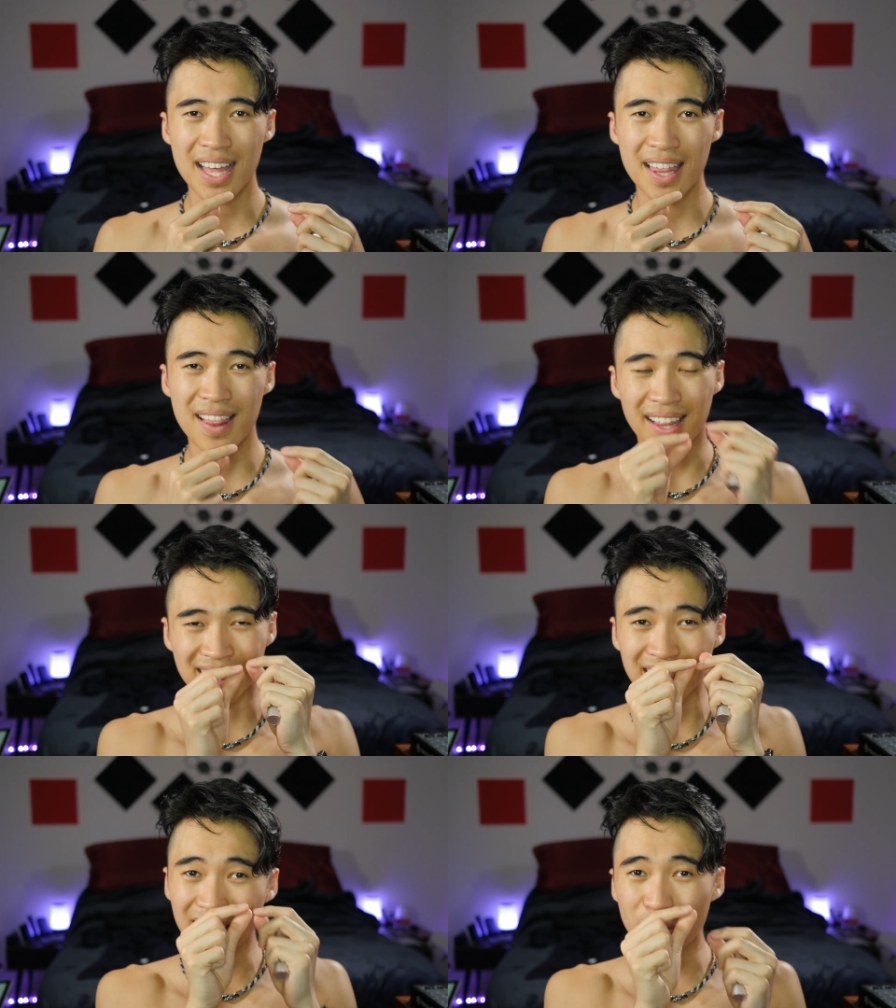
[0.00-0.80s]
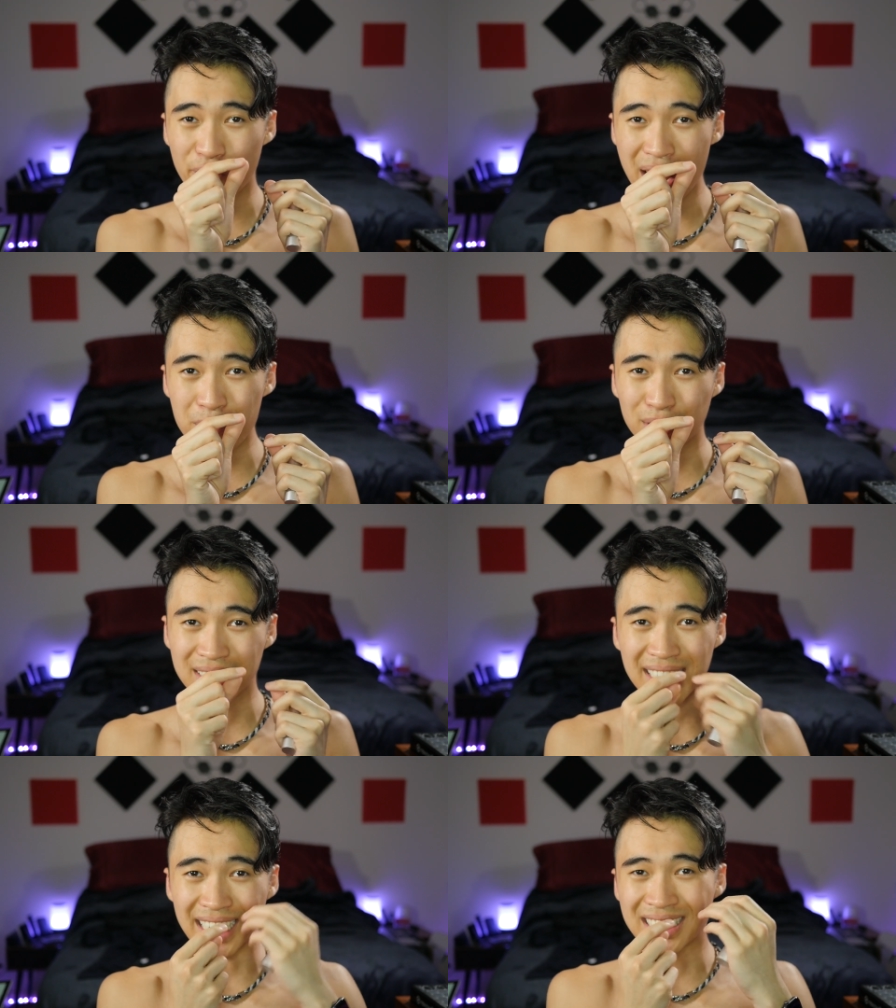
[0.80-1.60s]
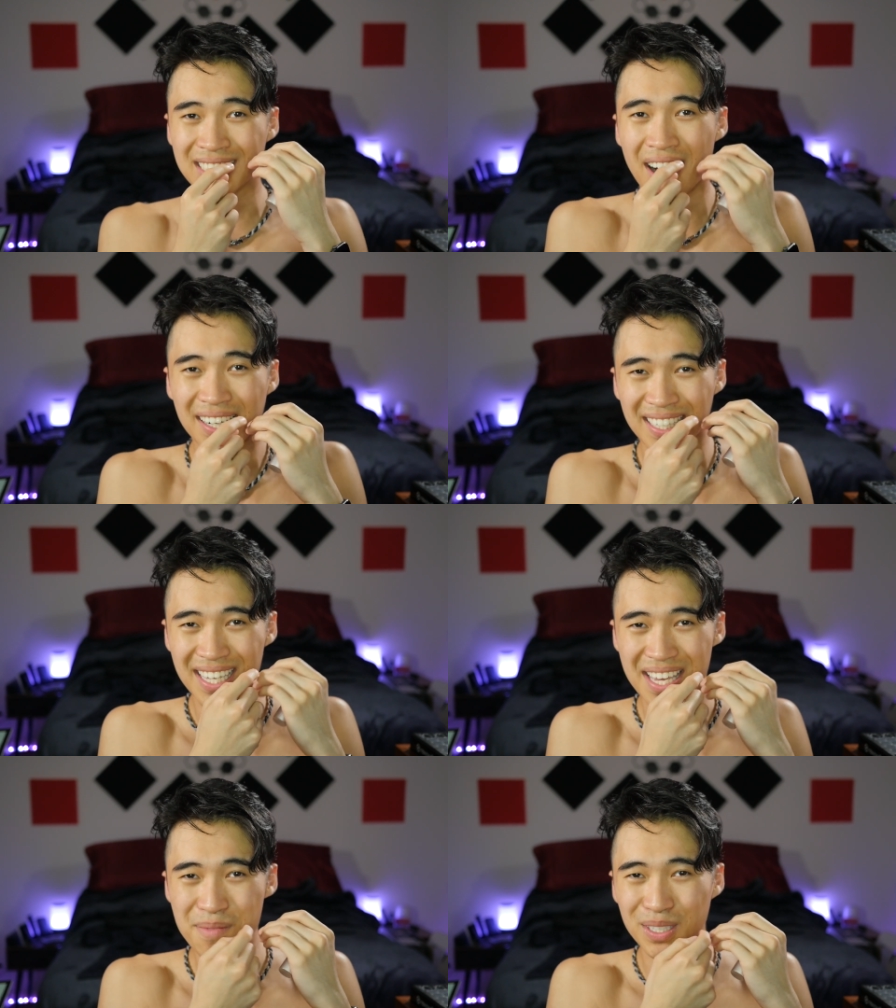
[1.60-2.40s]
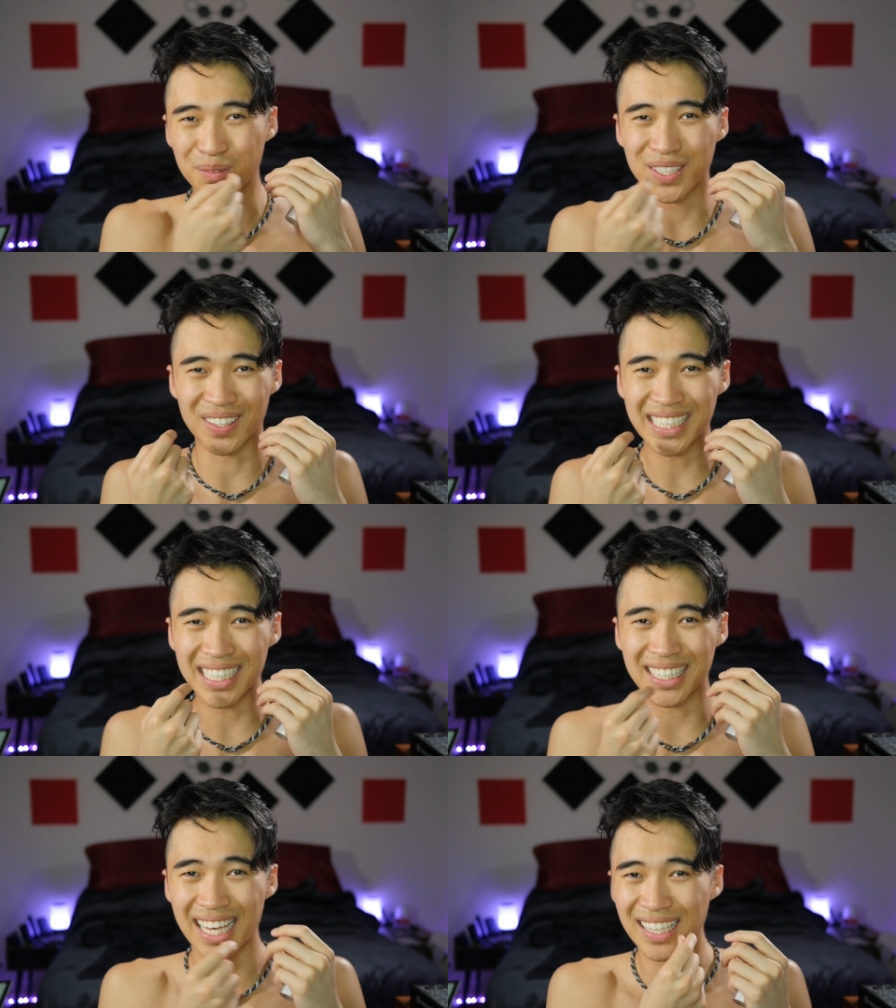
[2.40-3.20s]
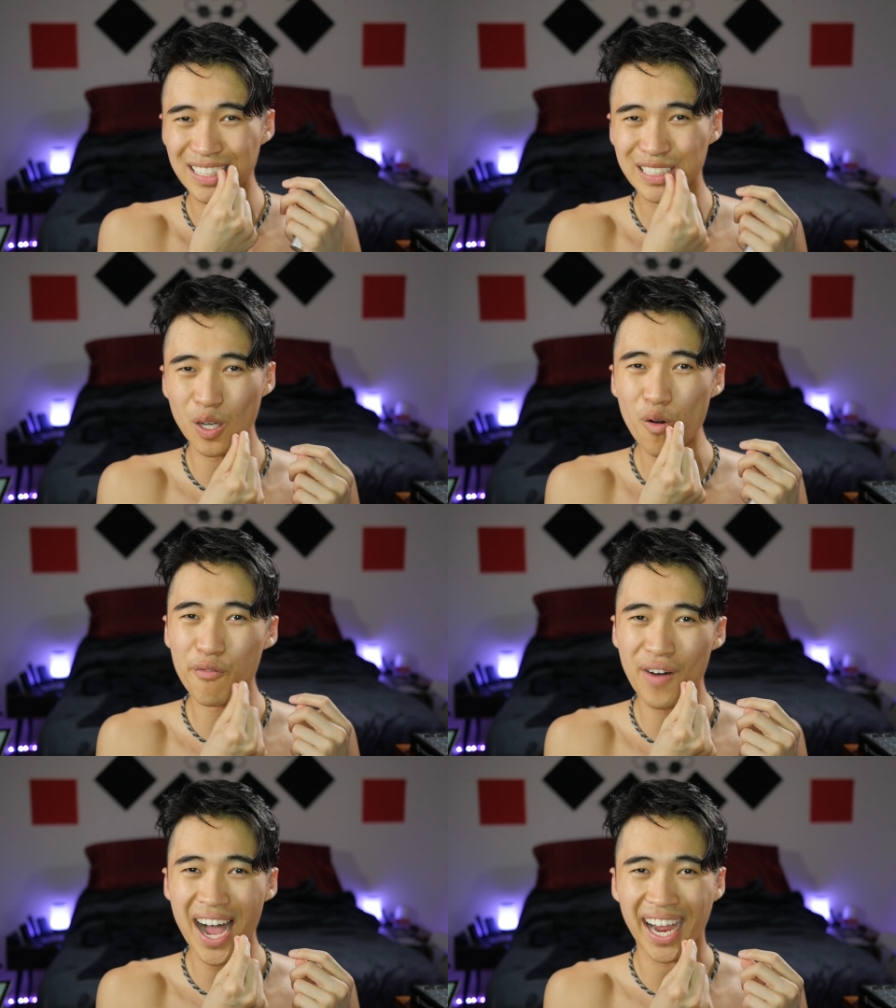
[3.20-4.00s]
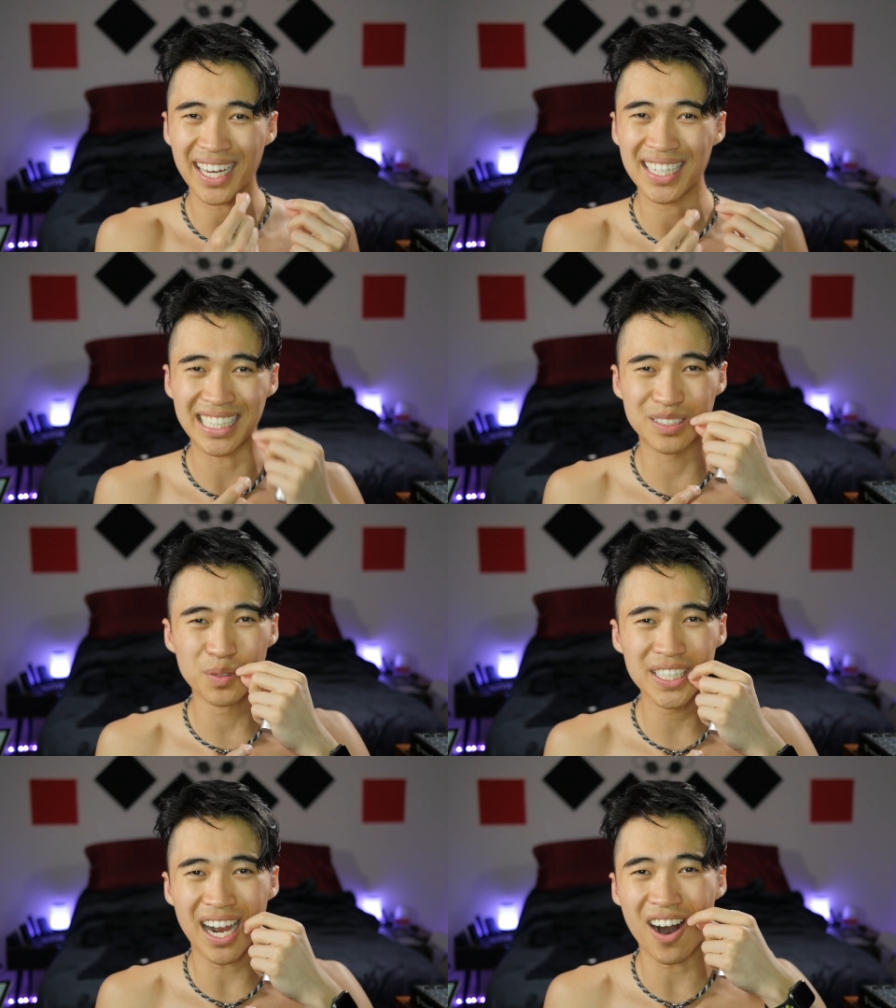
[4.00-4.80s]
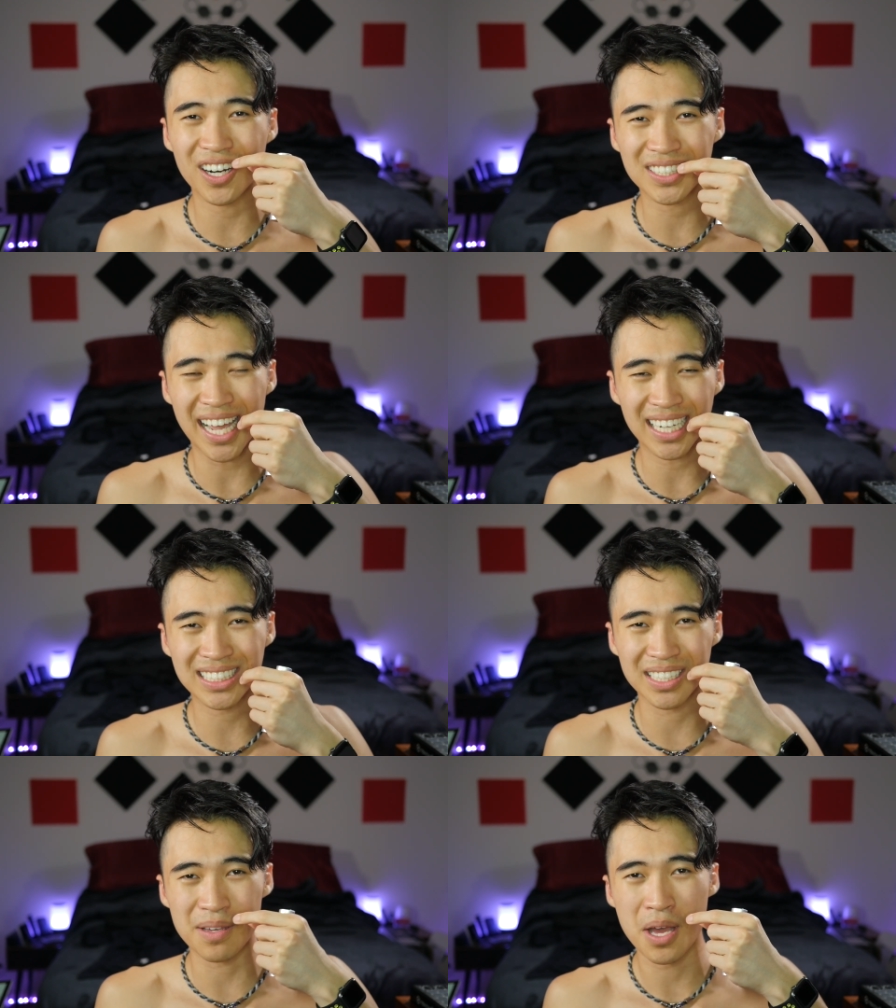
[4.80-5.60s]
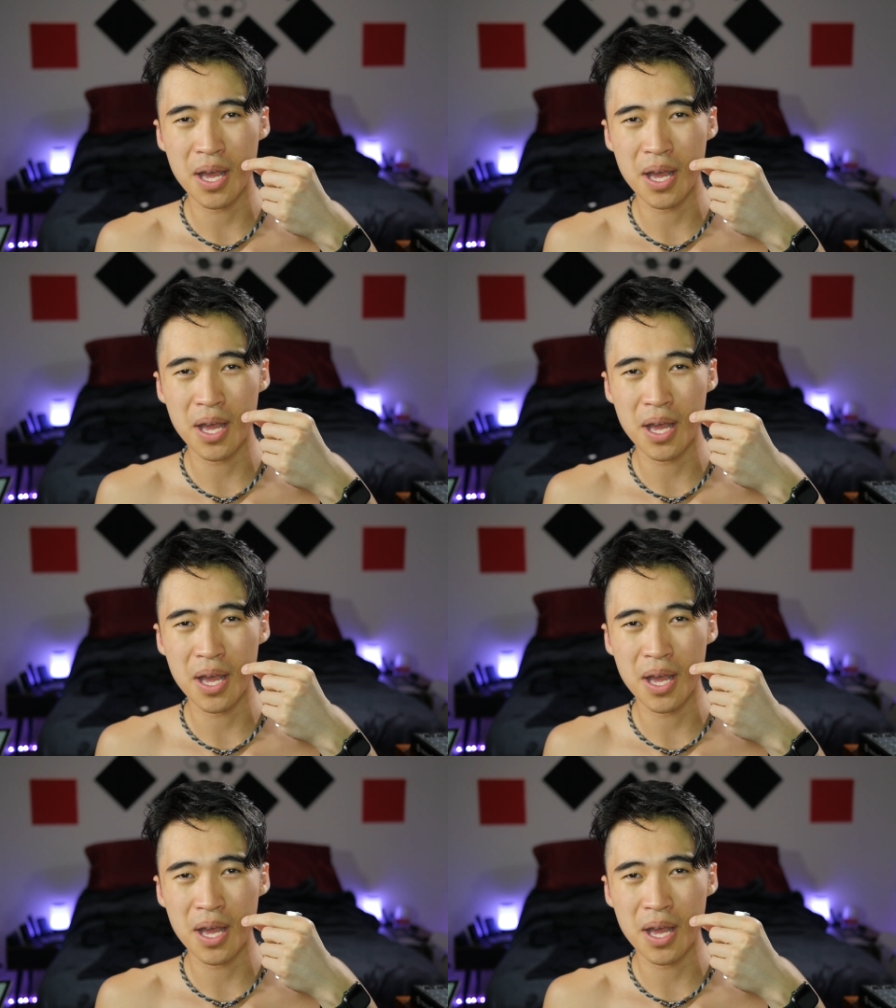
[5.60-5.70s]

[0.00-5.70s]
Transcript: Like the little fibers, they get stuck in between your teeth, and they're so fine, it's really hard to actually